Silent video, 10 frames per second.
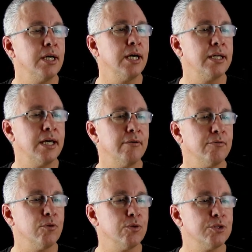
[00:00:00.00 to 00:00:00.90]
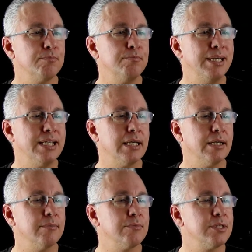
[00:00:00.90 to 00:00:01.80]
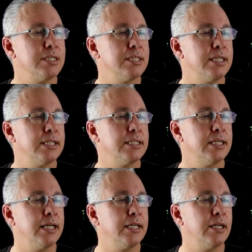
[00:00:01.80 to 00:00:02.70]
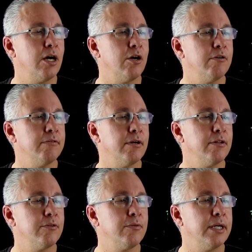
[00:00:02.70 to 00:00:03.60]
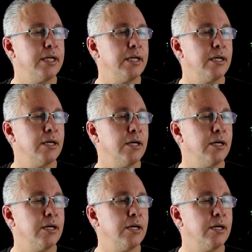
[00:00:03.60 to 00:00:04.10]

and that course becomes 16 over 3